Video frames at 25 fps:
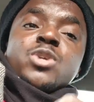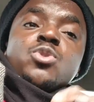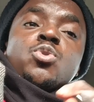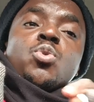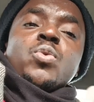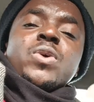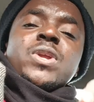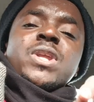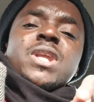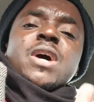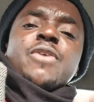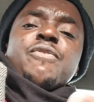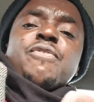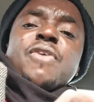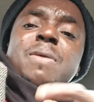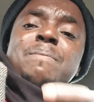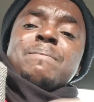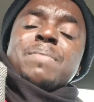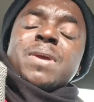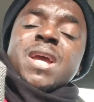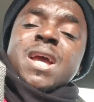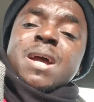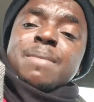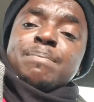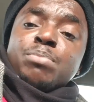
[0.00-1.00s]
you will never
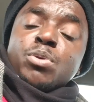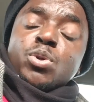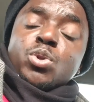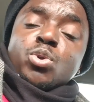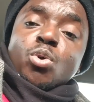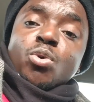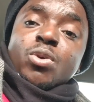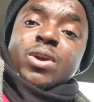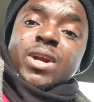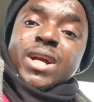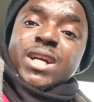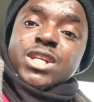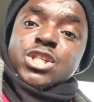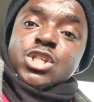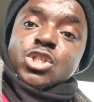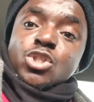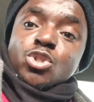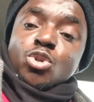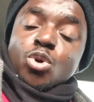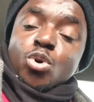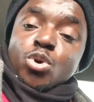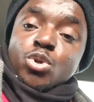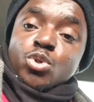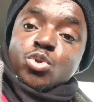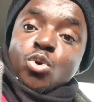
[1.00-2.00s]
be able to
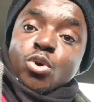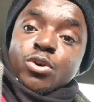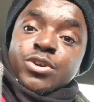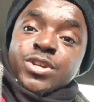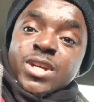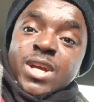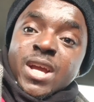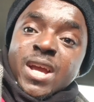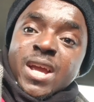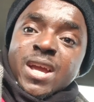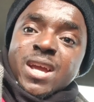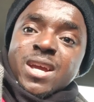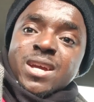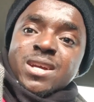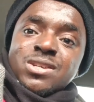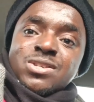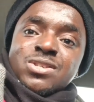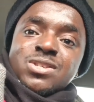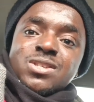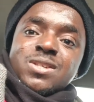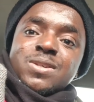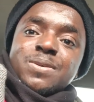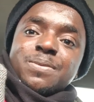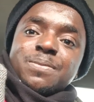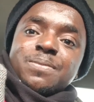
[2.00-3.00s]
restore your
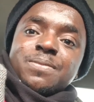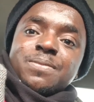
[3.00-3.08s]
years.